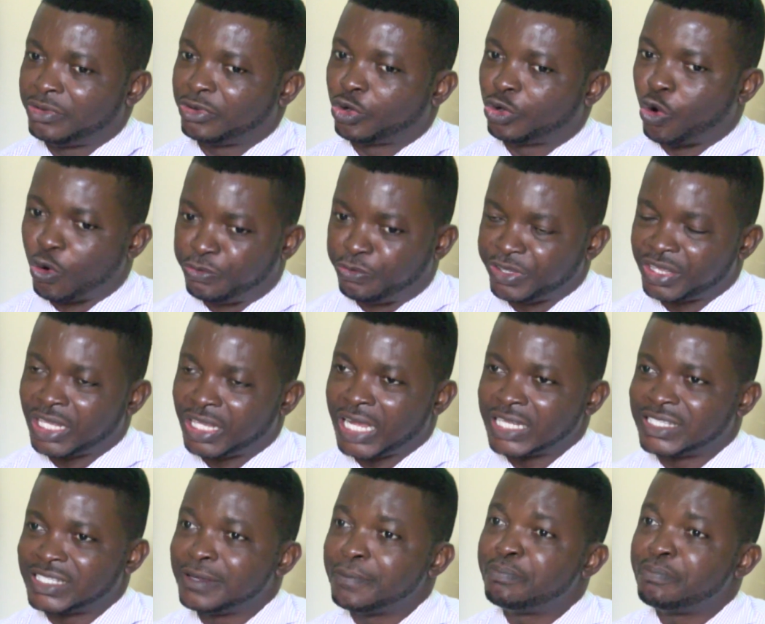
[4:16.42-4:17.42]

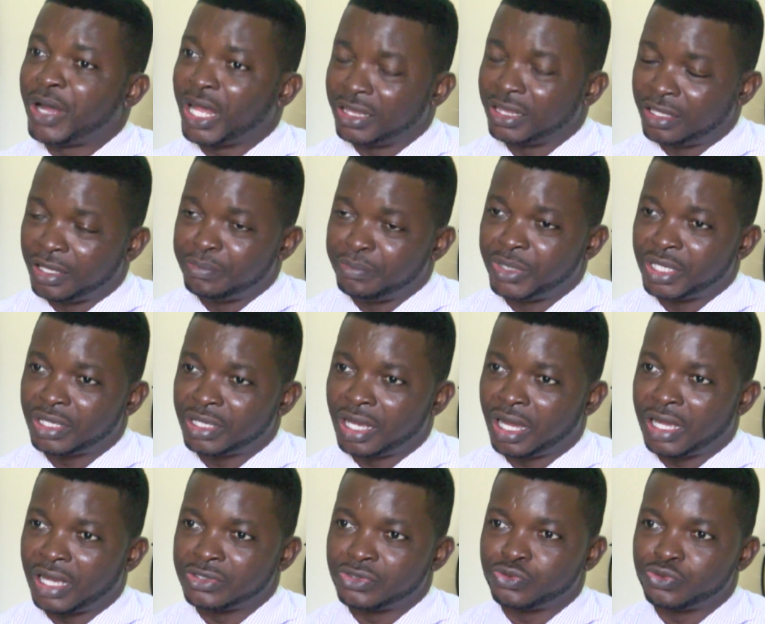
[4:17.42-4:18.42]
COVID-19 pandemic
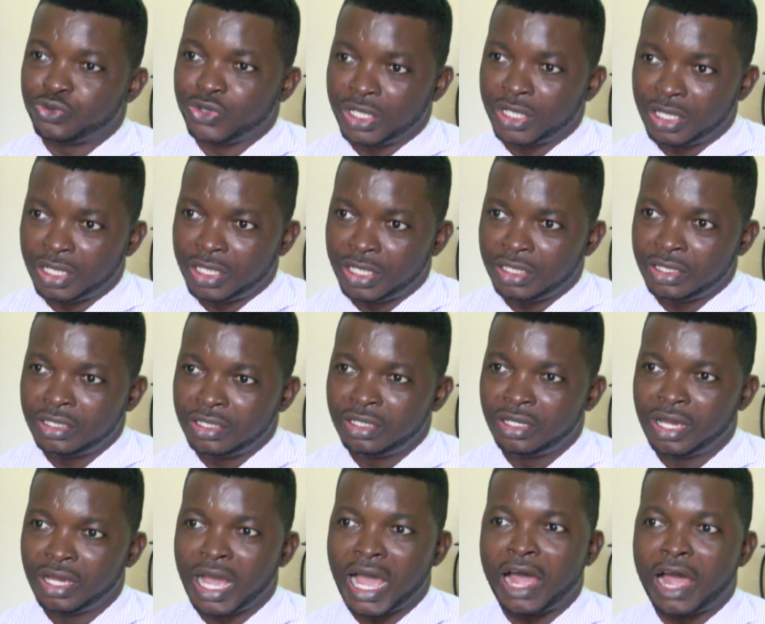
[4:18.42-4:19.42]
has really
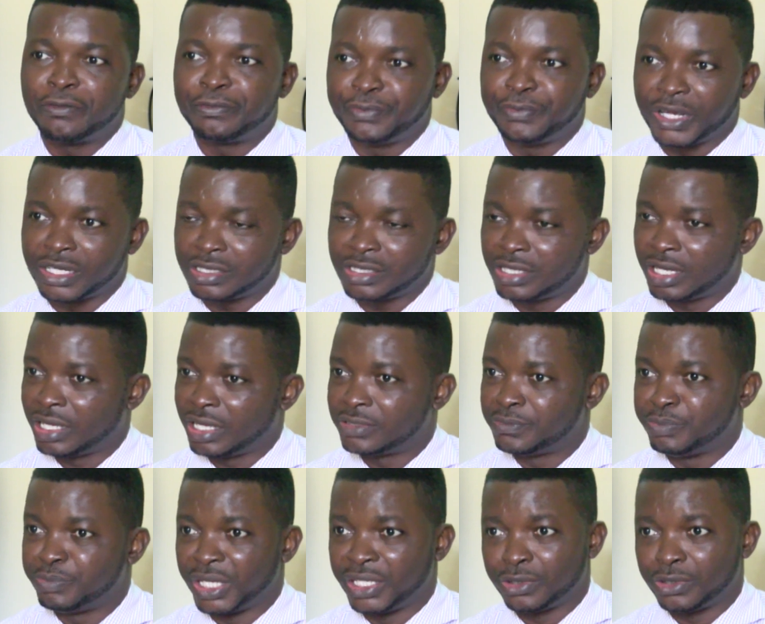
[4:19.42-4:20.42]

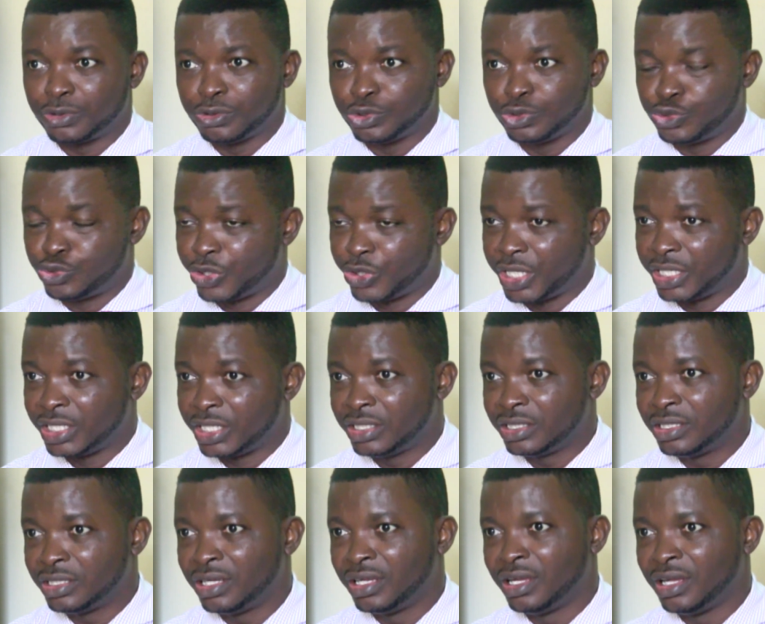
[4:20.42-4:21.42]
affected medical training,